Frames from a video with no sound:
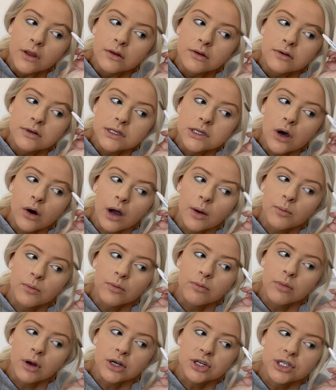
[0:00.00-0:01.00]
So I'm
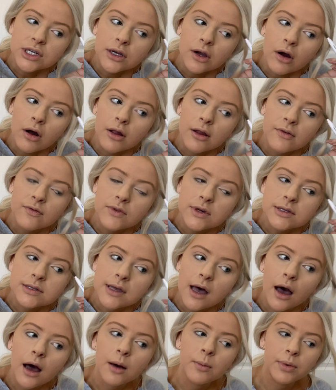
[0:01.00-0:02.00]
brushing all of these
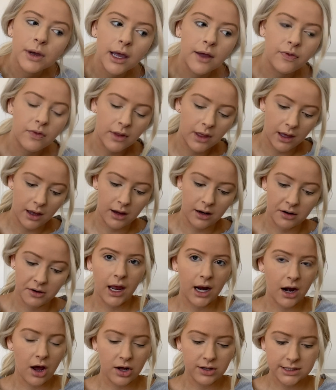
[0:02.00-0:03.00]
up, and then
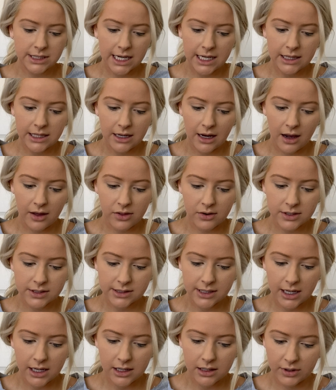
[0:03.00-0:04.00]
I'll take the other
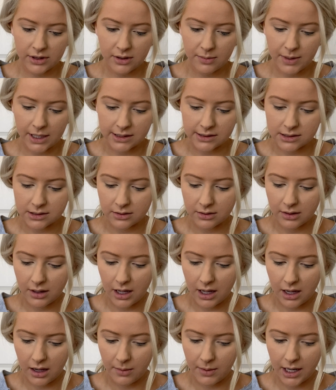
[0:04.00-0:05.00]
side with the pencil,
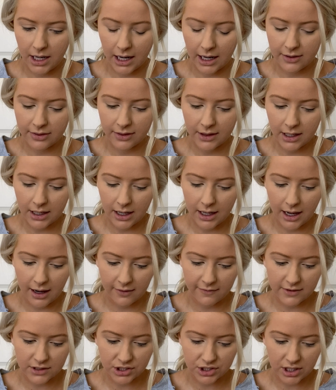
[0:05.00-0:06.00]
and I think I have
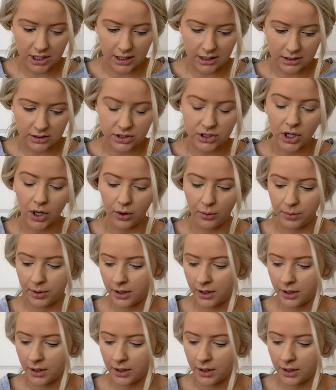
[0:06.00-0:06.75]
the shade Taupe.